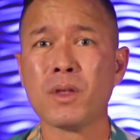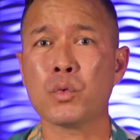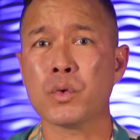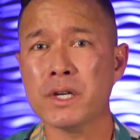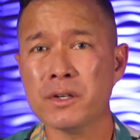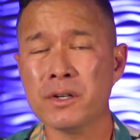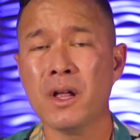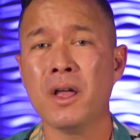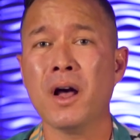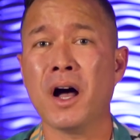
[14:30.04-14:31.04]
real,
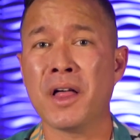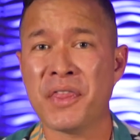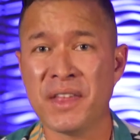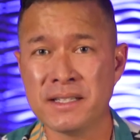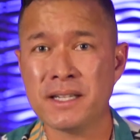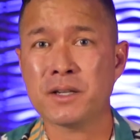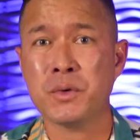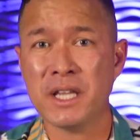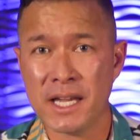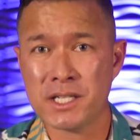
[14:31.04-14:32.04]
authentic
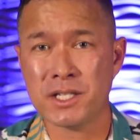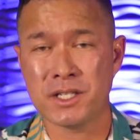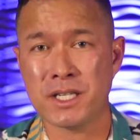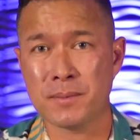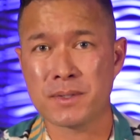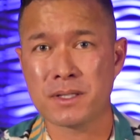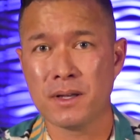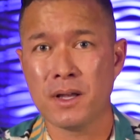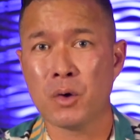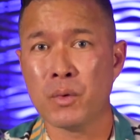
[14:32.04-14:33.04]
relationships,
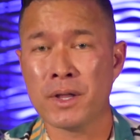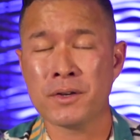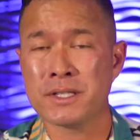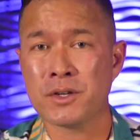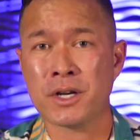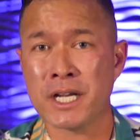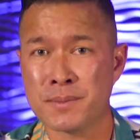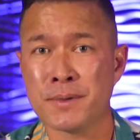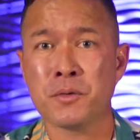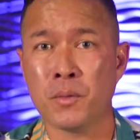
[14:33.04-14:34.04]
whether it's your
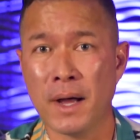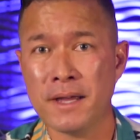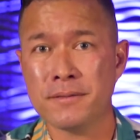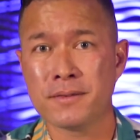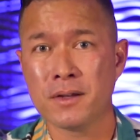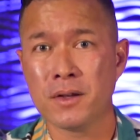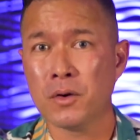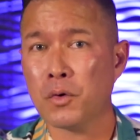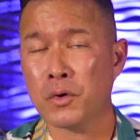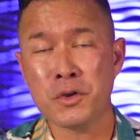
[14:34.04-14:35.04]
husband or wife
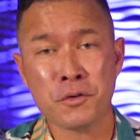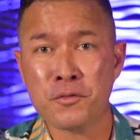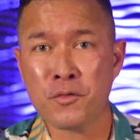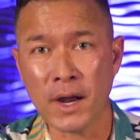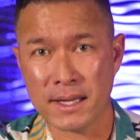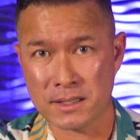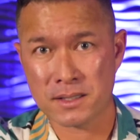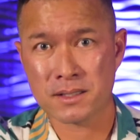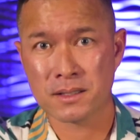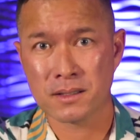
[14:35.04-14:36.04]
or your
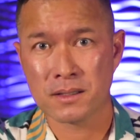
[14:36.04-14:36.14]
friends.